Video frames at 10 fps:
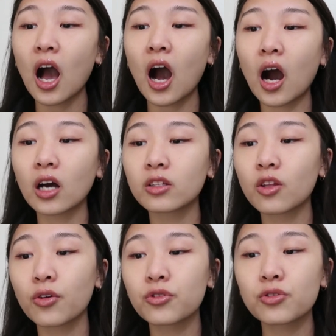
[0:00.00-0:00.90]
are
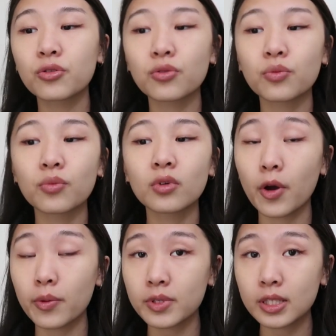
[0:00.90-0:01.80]
those who
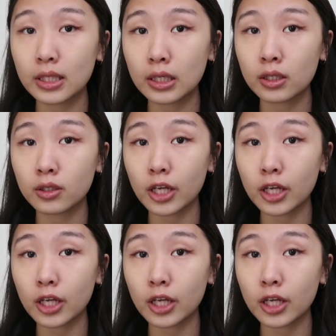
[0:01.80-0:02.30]
purposely